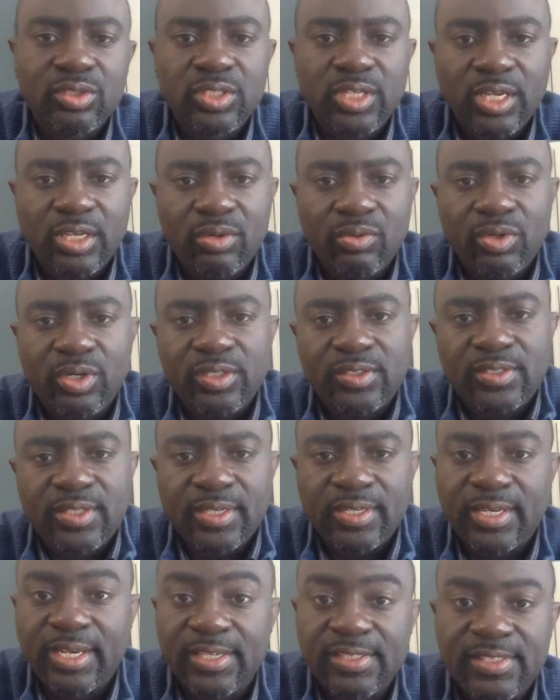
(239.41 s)
like you want to
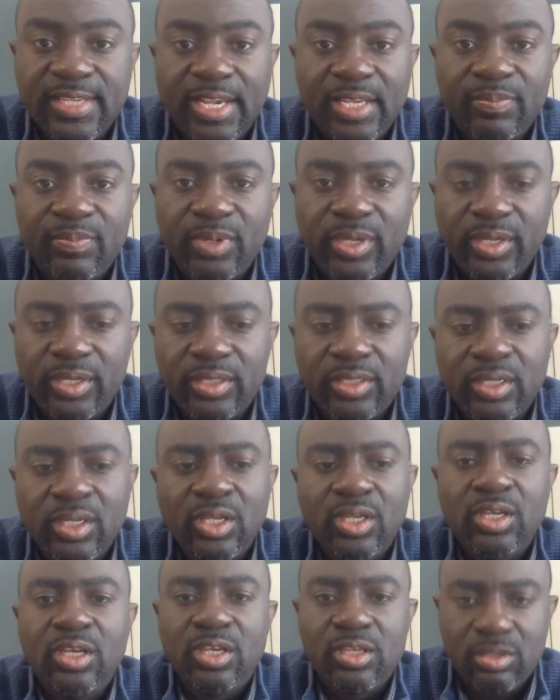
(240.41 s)
take that site plan
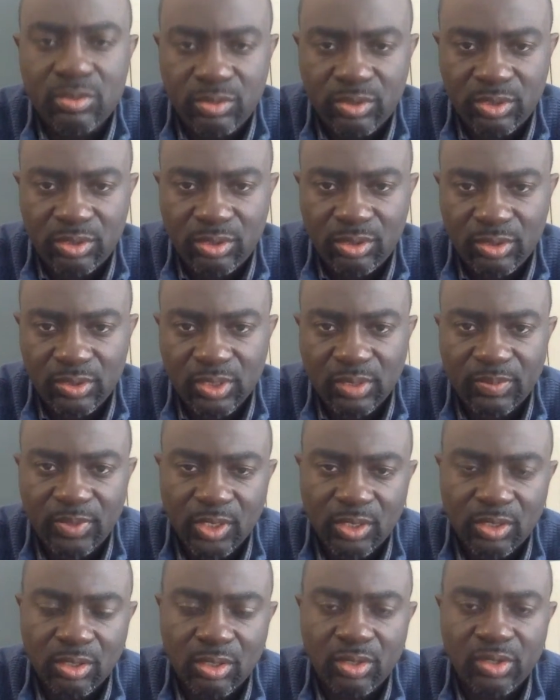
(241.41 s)
and you want to do
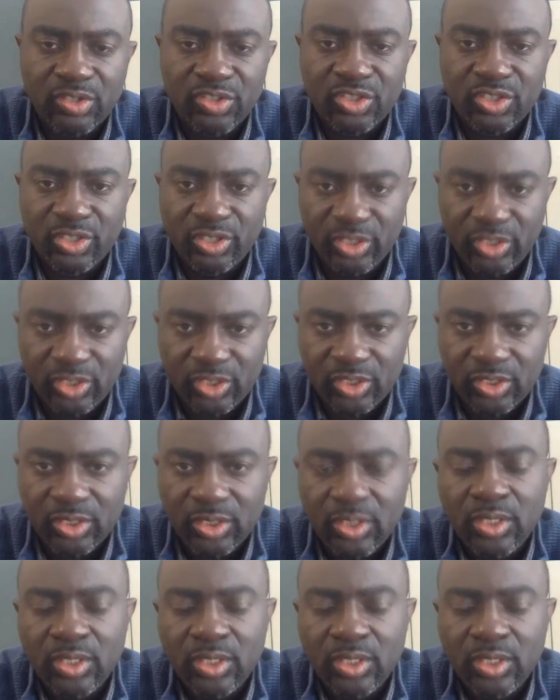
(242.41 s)
something called a search.